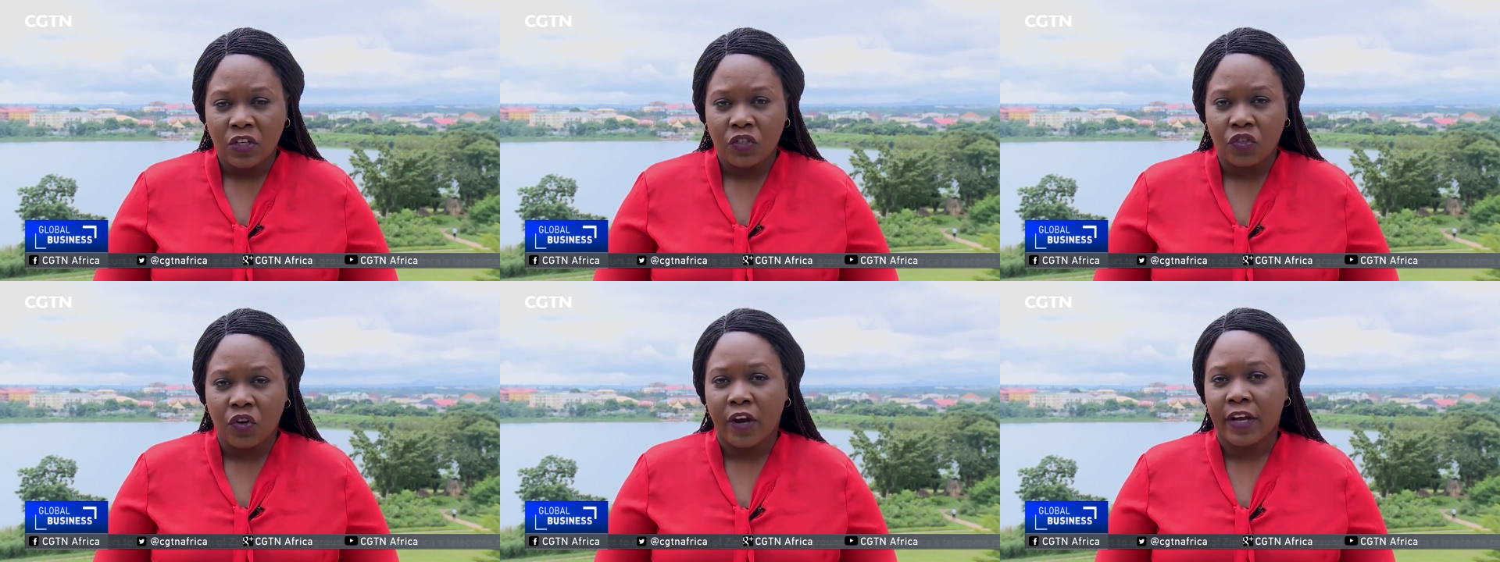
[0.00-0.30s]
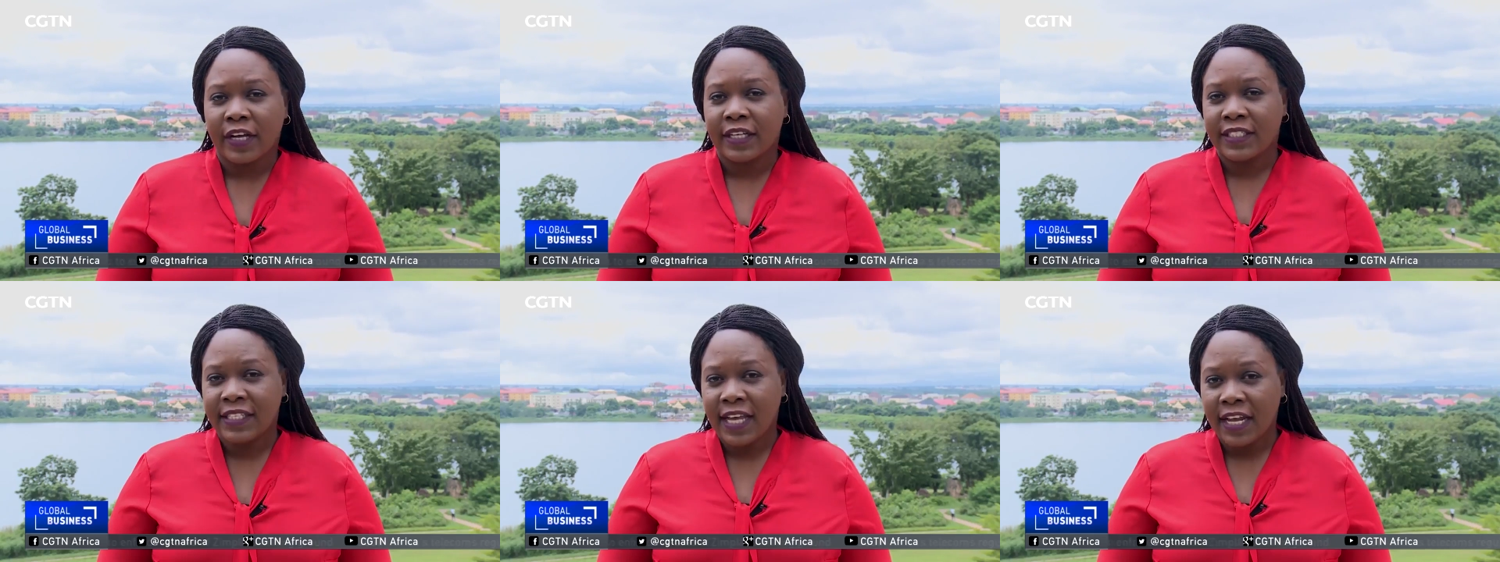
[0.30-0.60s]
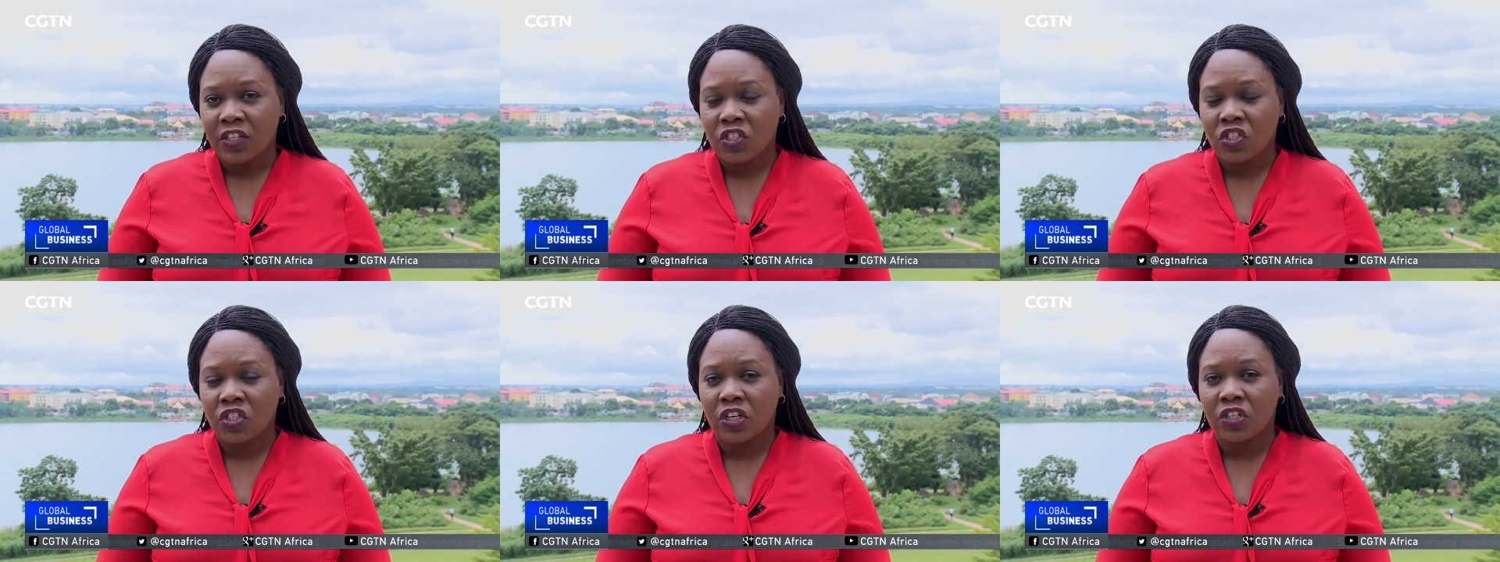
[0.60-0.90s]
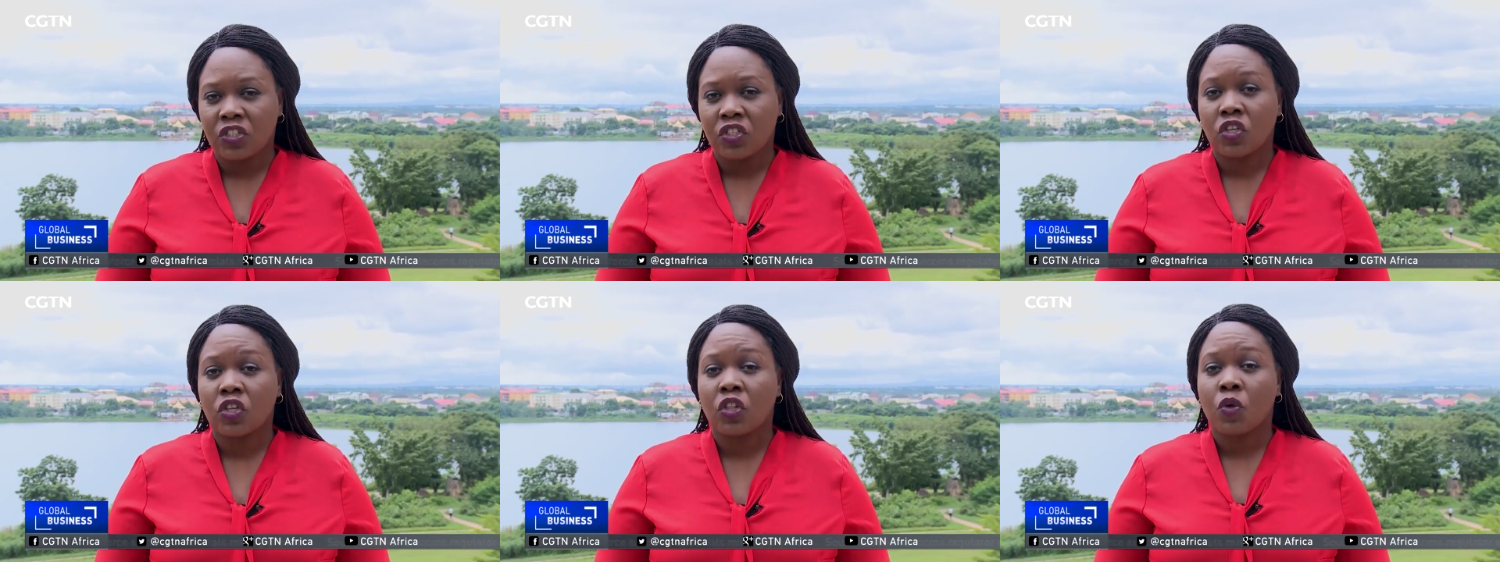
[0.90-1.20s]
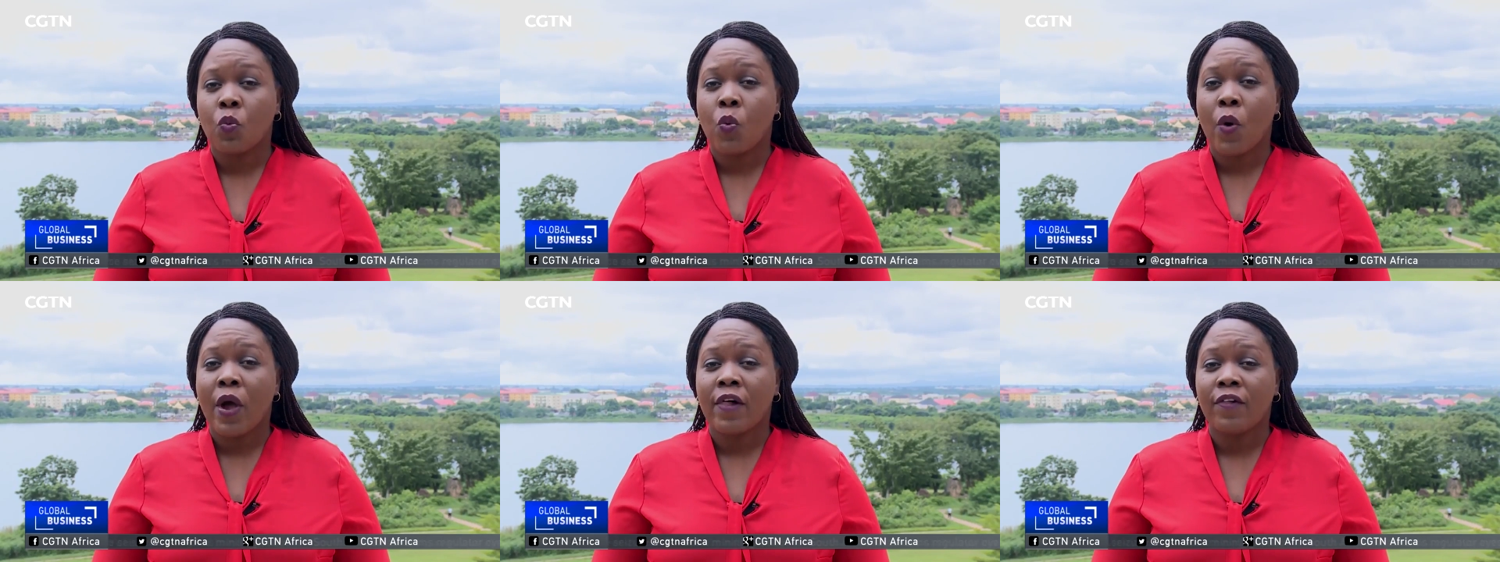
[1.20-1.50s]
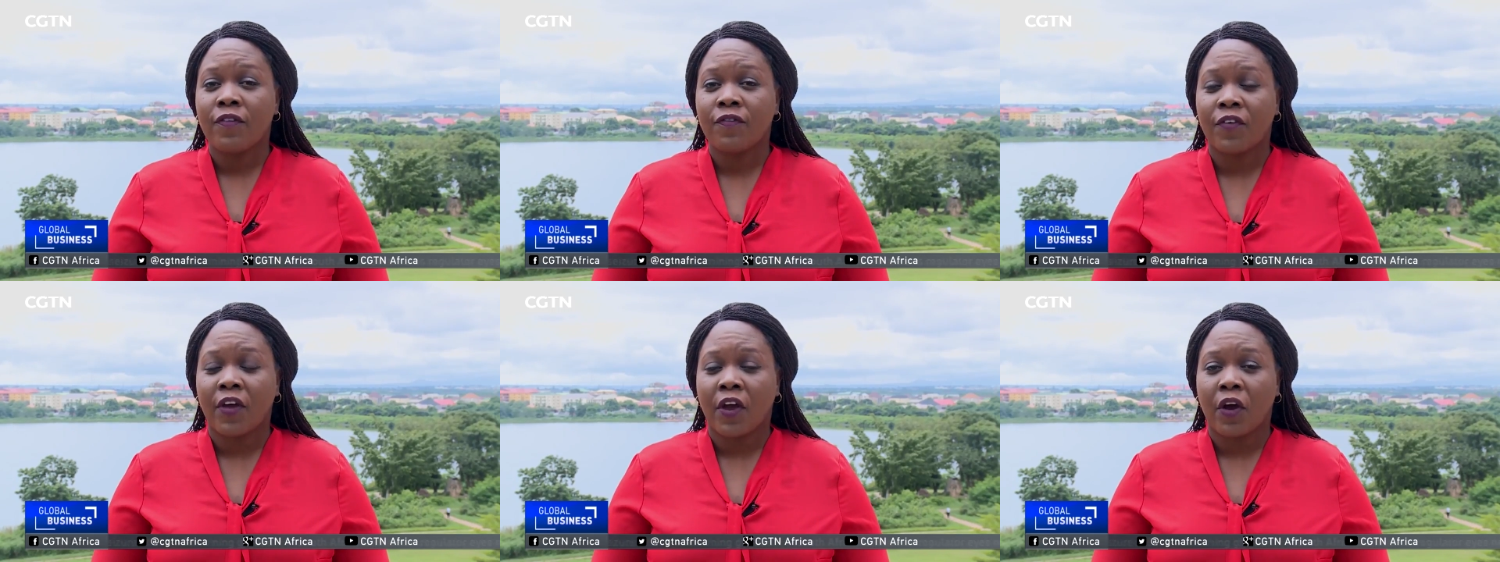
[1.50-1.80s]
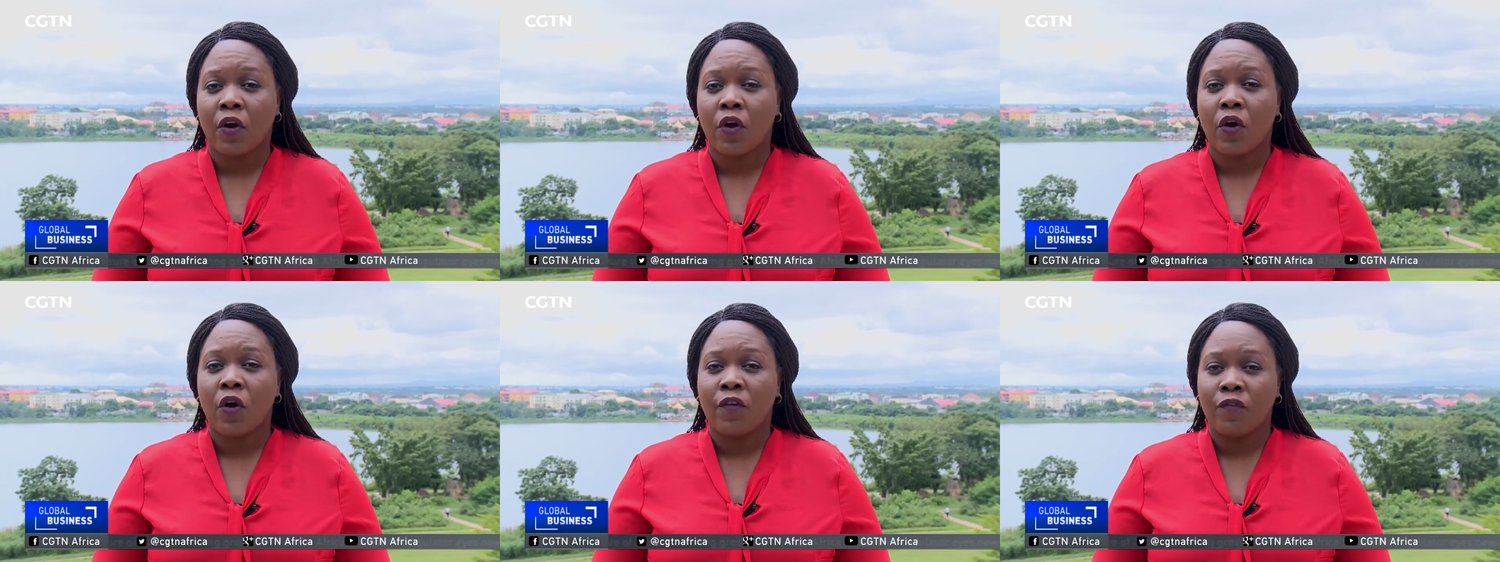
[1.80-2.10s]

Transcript: drawing attention to the welfare